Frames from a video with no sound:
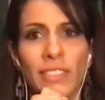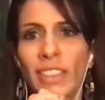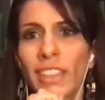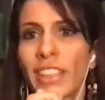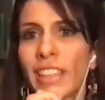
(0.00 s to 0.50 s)

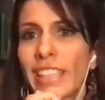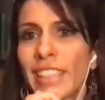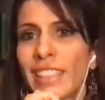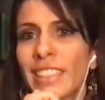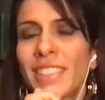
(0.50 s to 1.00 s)
Okay, I
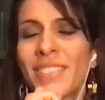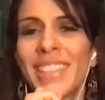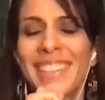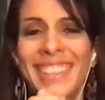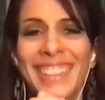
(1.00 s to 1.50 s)
wasn't sure if you had
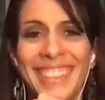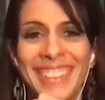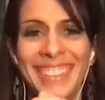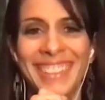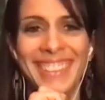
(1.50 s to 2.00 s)
another
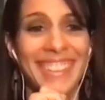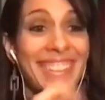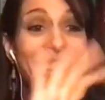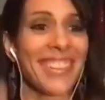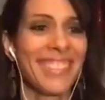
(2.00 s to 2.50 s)
question. Yes.
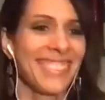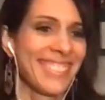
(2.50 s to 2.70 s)
No, no.